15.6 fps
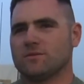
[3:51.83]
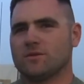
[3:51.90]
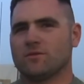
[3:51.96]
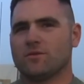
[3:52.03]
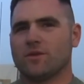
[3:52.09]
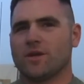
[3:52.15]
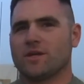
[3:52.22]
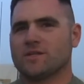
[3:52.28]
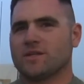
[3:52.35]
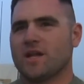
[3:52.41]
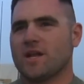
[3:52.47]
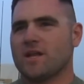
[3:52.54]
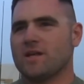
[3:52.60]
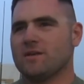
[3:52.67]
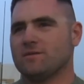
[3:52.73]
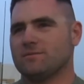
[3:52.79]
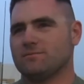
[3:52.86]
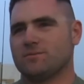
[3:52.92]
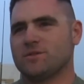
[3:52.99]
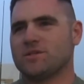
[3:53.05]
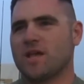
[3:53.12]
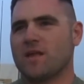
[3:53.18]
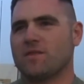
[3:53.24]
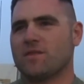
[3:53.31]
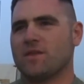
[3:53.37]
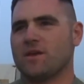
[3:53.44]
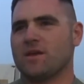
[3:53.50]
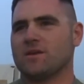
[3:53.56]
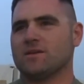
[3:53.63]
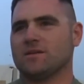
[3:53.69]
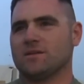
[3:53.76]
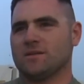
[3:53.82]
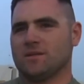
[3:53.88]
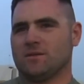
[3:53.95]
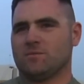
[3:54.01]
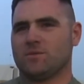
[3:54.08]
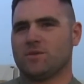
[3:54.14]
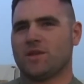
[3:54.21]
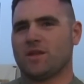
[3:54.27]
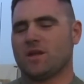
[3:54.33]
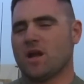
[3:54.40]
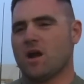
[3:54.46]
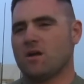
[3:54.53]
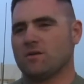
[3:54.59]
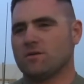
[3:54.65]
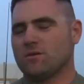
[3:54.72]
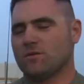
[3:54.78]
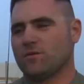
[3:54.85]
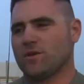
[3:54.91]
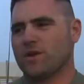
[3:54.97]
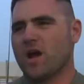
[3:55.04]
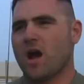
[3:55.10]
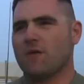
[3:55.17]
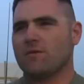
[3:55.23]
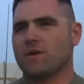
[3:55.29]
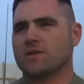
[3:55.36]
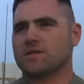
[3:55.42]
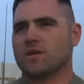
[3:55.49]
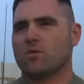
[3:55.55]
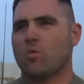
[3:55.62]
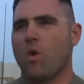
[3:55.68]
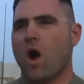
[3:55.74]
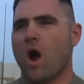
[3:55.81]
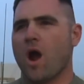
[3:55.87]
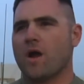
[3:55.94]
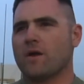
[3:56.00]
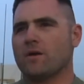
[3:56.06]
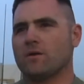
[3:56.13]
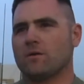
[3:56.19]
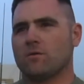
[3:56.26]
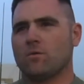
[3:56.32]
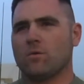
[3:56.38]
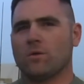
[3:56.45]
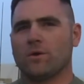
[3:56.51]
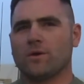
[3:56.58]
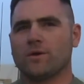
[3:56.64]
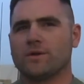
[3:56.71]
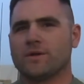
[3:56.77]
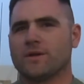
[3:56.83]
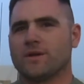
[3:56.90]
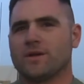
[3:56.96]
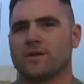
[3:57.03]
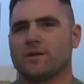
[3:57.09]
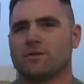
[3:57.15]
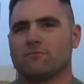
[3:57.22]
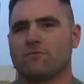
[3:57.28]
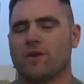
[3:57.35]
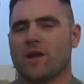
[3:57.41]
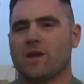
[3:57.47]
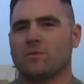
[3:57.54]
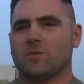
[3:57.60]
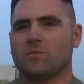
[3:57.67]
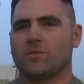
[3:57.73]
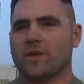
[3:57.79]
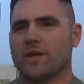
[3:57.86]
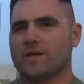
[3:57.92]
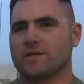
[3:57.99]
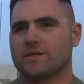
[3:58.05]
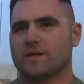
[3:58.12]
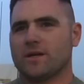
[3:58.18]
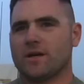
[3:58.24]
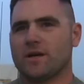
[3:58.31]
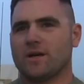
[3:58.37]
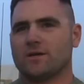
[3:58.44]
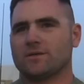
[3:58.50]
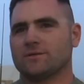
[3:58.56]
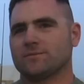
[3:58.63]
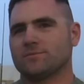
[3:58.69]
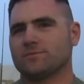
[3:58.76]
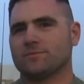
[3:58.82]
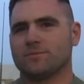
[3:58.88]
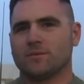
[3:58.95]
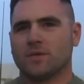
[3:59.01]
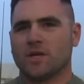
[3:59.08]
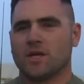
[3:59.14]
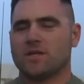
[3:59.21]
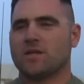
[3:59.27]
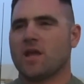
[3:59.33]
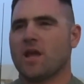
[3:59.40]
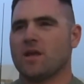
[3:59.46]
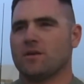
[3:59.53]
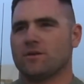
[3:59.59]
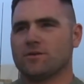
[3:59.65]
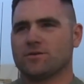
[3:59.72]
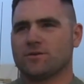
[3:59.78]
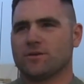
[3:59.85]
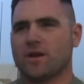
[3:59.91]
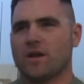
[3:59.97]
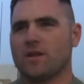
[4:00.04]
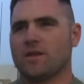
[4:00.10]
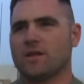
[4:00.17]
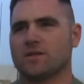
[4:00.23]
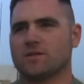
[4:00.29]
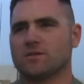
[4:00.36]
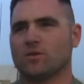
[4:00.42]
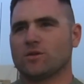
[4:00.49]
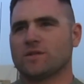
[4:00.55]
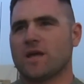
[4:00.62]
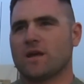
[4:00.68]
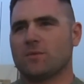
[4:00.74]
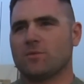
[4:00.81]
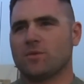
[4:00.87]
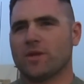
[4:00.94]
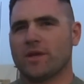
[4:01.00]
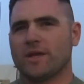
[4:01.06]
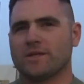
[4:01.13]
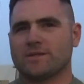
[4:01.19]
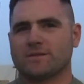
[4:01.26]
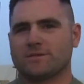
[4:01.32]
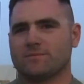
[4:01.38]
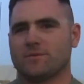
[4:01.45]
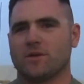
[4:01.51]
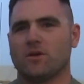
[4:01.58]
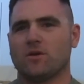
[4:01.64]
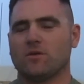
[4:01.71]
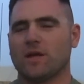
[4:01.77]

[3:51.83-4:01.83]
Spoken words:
There really isn't any set thing, but then you look for the obvious, like wire or randomly placed containers or anything that just looks out of place. You know,